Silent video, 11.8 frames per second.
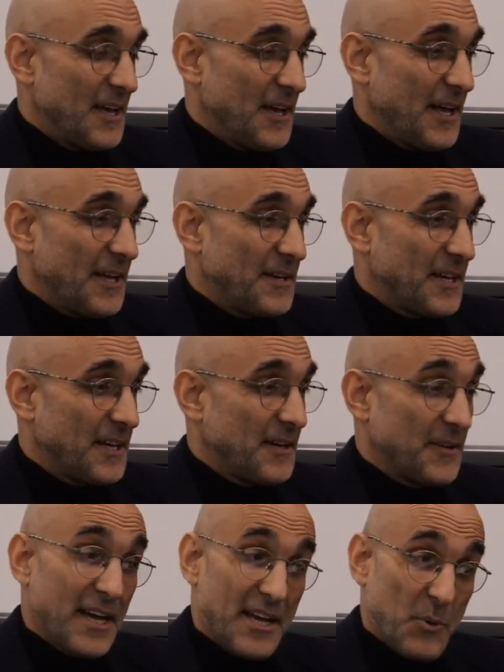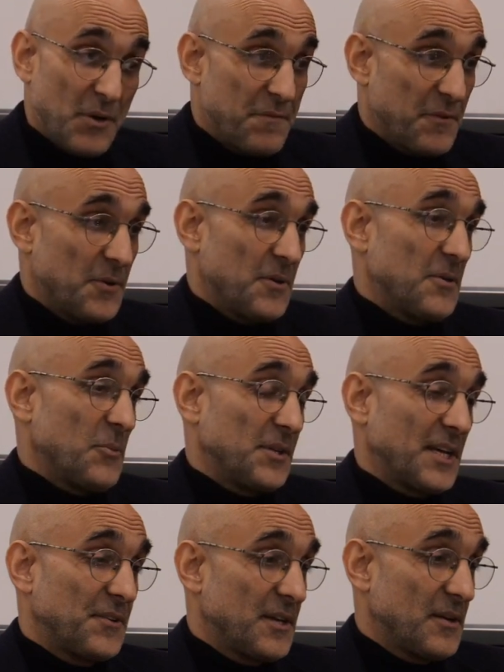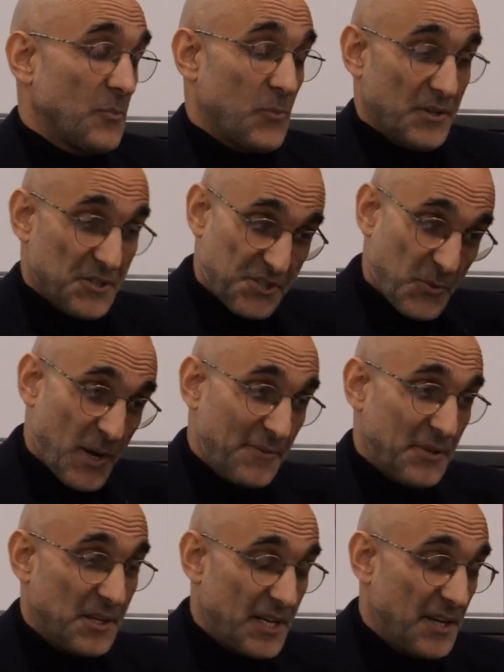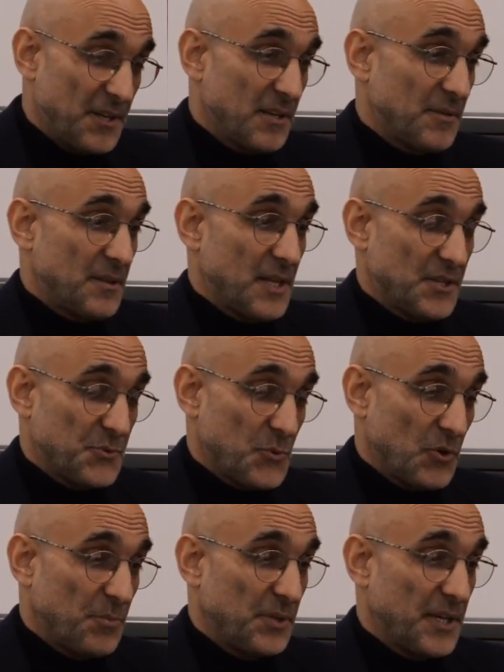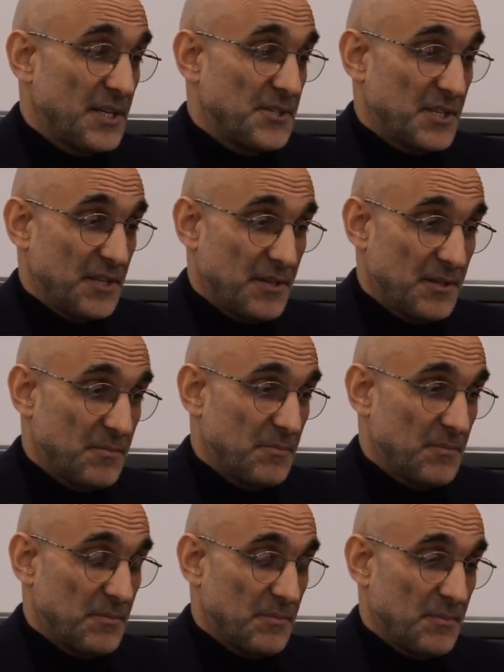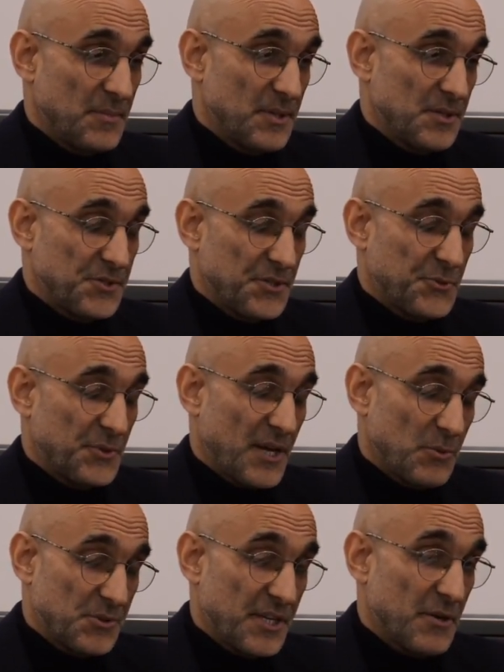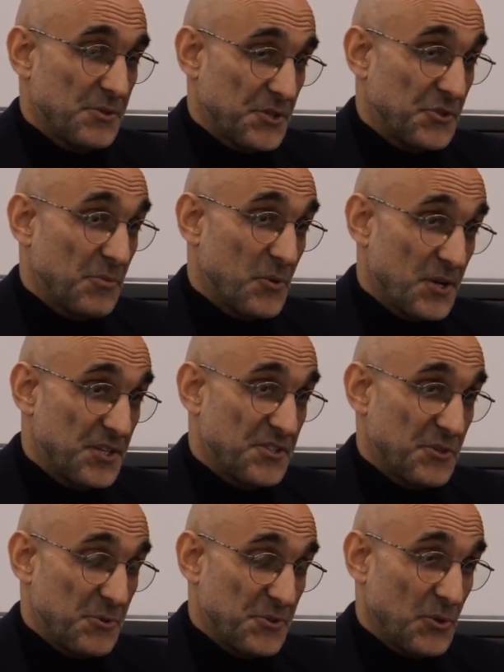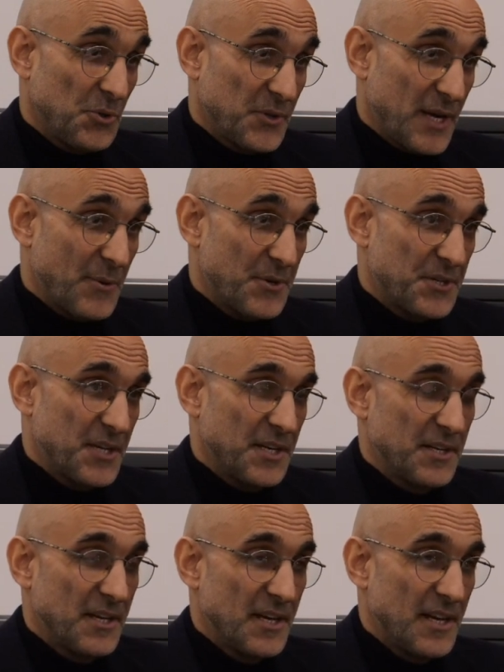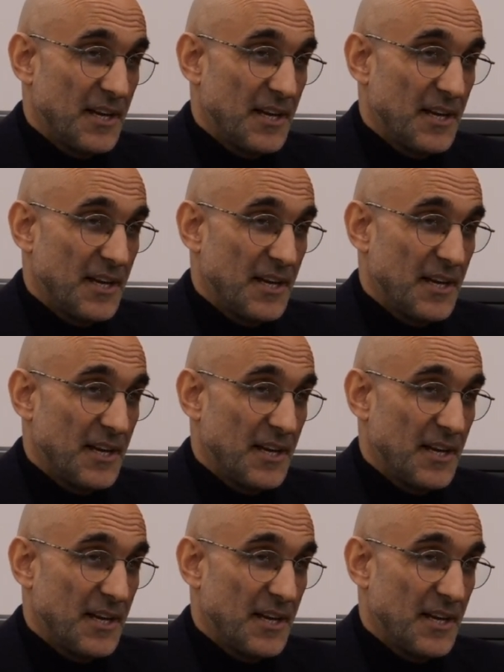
And yeah, I went down there, just arrived in Kenya at this rural place, and the sister that was there, Sister Bridget, she was an older Irish nun,